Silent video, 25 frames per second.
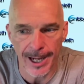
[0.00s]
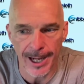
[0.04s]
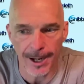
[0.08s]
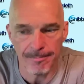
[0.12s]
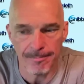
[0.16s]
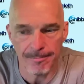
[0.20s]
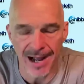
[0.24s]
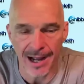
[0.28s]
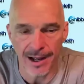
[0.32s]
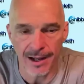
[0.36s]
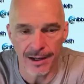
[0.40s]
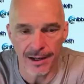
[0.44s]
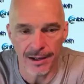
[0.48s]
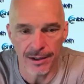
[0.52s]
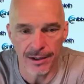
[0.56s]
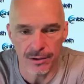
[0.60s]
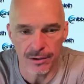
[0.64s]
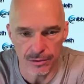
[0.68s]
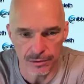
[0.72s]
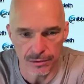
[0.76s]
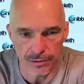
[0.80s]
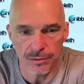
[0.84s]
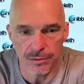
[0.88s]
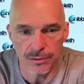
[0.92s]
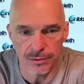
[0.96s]
yeah, that would be a
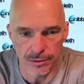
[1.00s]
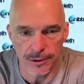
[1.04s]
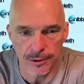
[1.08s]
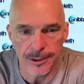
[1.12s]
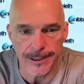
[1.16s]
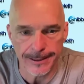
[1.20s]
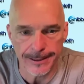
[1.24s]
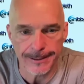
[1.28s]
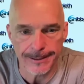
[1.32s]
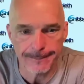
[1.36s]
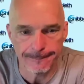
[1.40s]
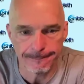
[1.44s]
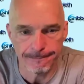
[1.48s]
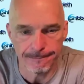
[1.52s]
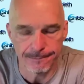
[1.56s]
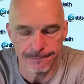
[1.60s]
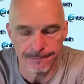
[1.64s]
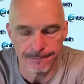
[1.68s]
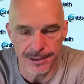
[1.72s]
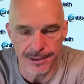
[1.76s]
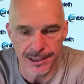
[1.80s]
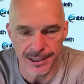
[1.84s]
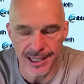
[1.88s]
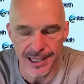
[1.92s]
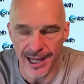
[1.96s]
pretty good one.
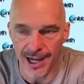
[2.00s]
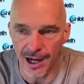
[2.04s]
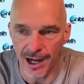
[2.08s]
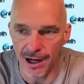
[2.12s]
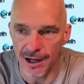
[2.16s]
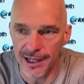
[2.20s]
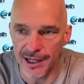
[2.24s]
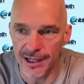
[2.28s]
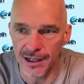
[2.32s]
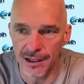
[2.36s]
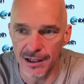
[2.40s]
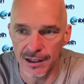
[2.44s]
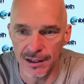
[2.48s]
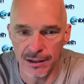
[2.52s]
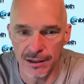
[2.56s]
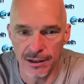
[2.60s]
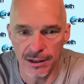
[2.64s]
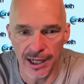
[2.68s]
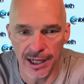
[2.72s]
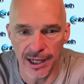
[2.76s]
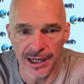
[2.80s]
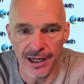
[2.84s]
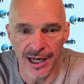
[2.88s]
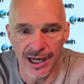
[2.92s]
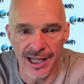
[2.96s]
Yeah.
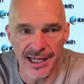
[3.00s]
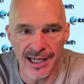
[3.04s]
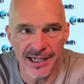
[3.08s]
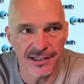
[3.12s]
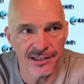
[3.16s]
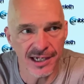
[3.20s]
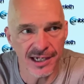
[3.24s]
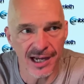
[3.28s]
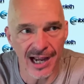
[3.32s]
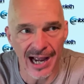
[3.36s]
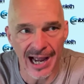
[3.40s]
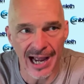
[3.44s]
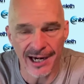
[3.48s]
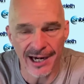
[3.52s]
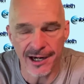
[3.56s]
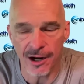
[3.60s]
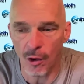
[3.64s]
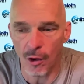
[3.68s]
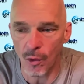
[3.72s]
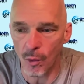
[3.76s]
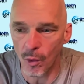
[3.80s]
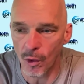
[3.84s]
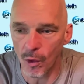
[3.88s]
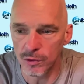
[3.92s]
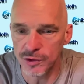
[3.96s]
And, Lisa, I
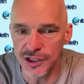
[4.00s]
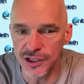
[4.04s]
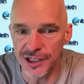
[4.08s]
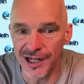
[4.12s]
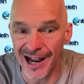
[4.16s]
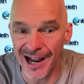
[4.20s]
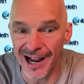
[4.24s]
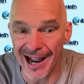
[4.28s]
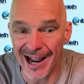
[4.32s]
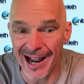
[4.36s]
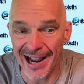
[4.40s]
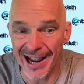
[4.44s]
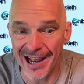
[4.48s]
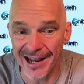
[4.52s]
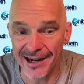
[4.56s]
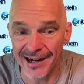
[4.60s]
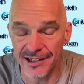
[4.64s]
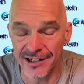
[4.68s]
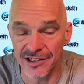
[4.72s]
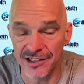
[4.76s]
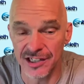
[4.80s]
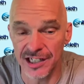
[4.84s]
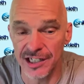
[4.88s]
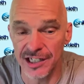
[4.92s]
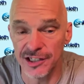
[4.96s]
don't want you to add
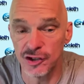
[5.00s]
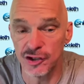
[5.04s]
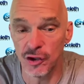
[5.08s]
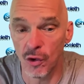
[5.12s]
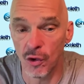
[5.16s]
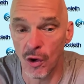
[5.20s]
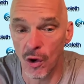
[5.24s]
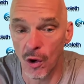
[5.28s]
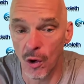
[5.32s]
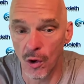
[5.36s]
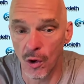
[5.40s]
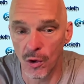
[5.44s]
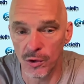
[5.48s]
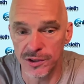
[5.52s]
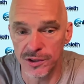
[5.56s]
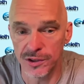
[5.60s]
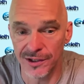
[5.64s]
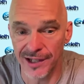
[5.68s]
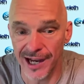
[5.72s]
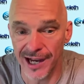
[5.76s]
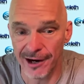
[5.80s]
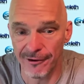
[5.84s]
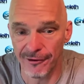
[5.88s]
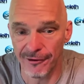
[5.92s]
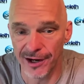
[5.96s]
essential oil to
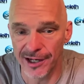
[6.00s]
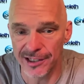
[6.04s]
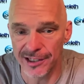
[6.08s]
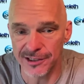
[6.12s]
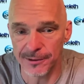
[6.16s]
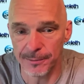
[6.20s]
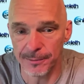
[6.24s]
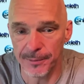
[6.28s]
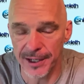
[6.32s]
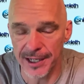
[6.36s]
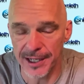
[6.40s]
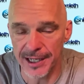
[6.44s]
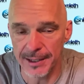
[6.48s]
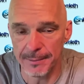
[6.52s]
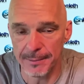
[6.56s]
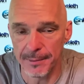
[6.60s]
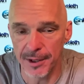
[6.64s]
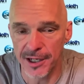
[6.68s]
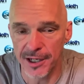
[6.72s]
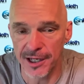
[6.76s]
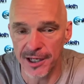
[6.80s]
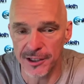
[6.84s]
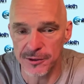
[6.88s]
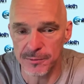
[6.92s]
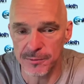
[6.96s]
that recipe
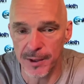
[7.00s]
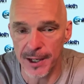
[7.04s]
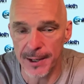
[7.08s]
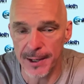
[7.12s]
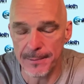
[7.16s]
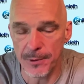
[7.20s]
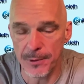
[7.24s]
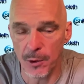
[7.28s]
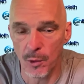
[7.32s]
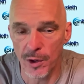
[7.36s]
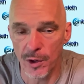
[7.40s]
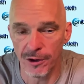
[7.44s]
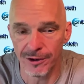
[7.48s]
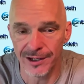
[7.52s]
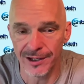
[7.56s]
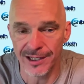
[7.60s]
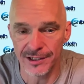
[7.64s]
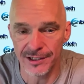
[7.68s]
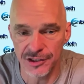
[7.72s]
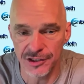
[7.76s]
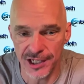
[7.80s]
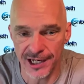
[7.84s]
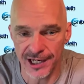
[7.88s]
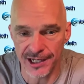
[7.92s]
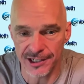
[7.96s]
because people will
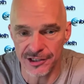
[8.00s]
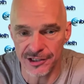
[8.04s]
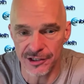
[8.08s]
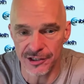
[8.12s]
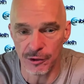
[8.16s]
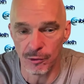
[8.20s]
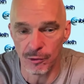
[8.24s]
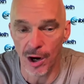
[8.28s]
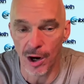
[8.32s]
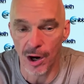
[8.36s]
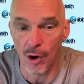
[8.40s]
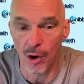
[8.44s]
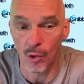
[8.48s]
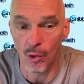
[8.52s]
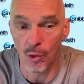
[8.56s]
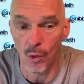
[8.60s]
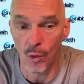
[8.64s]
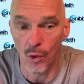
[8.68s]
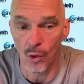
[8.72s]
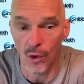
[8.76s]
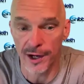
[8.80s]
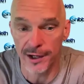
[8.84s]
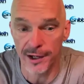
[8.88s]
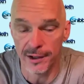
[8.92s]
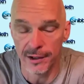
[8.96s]
ingest the wrong
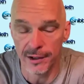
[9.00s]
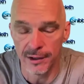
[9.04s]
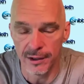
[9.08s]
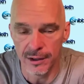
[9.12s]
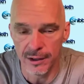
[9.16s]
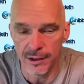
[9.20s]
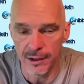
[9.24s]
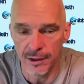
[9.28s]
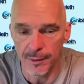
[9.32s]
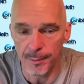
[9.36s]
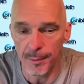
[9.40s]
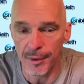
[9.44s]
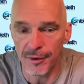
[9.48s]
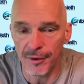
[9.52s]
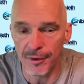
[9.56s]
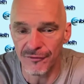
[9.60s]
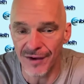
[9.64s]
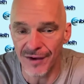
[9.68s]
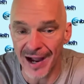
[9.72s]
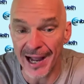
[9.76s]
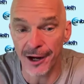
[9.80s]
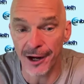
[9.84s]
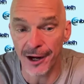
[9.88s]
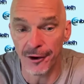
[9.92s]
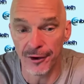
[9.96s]
one. But
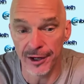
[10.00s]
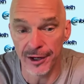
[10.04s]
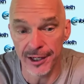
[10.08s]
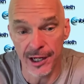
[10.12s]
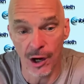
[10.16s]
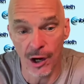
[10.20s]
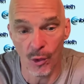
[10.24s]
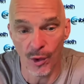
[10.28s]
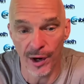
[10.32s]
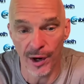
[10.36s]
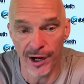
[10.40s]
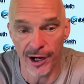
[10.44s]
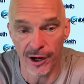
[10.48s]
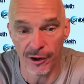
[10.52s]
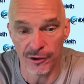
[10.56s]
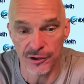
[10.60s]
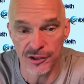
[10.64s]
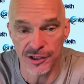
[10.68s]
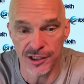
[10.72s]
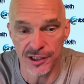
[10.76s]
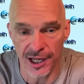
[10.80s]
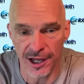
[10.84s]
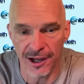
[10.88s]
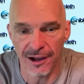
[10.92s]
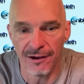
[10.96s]
Valerie, knowing her
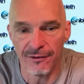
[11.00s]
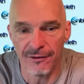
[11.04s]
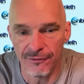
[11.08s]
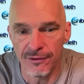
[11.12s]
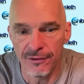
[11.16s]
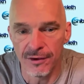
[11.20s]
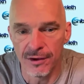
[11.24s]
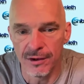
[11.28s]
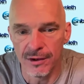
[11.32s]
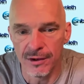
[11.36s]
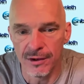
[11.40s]
stuff,